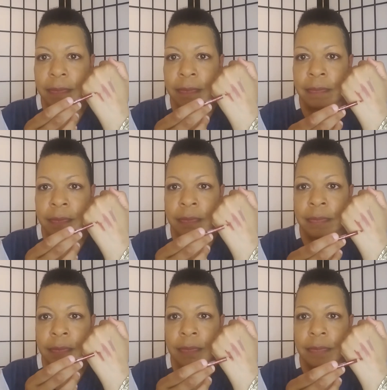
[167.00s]

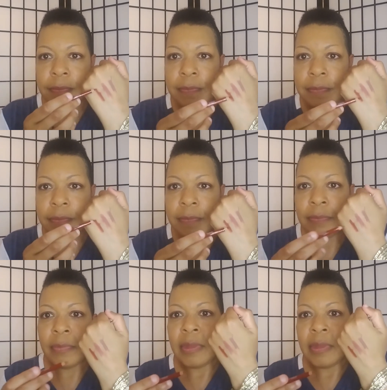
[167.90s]
(no one is talking)